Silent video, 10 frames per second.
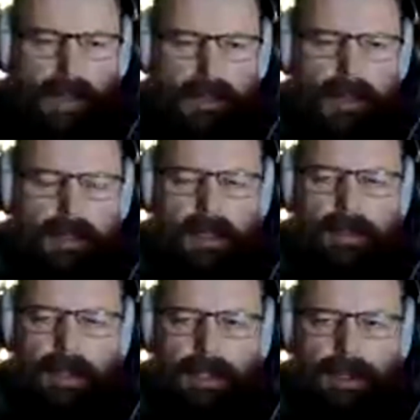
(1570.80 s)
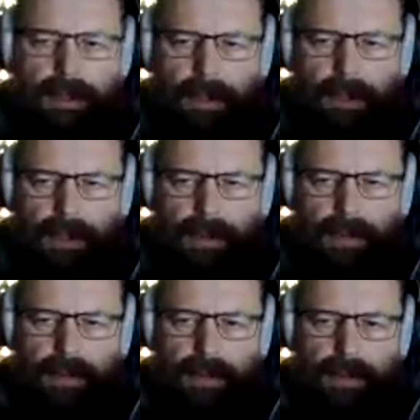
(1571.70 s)
That's $1 million
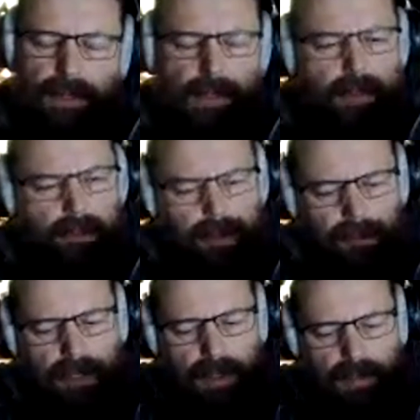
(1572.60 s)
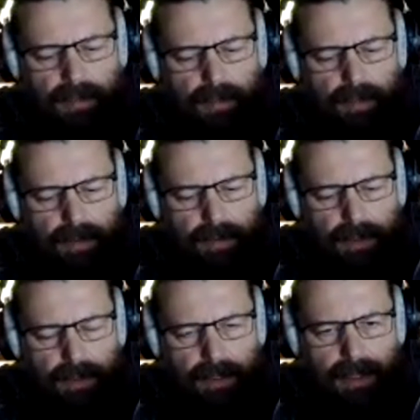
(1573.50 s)
that you could have
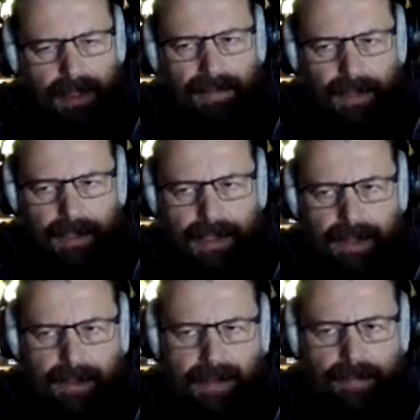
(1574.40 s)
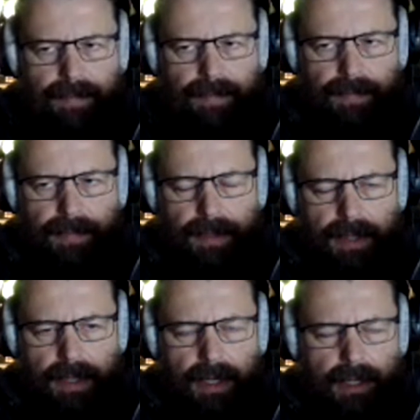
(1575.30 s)
invested.
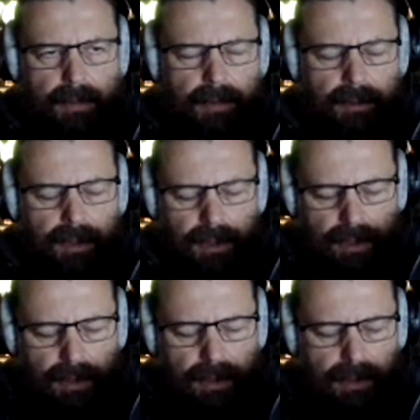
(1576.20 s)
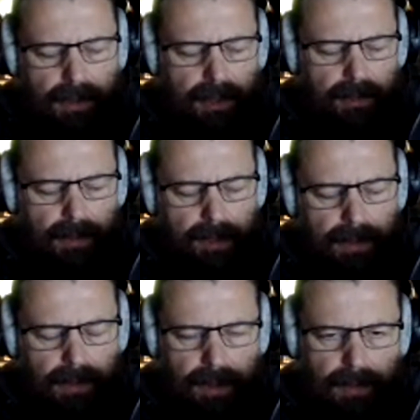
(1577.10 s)
And if you're good with
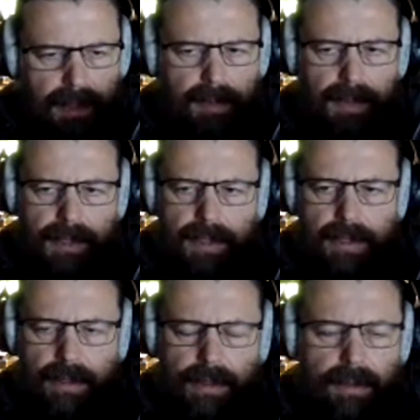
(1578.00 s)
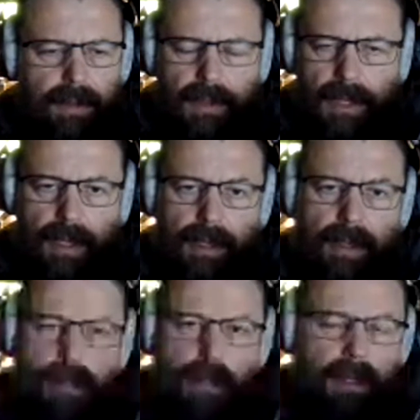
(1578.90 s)
your investments, you could
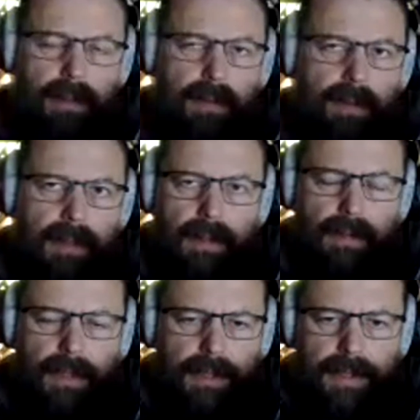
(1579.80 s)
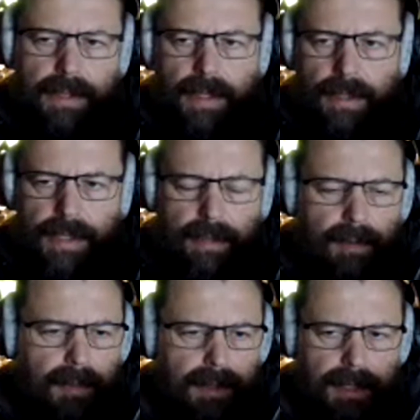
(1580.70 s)
get, let's say
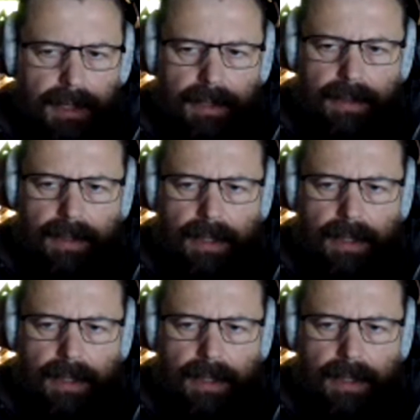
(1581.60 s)
7%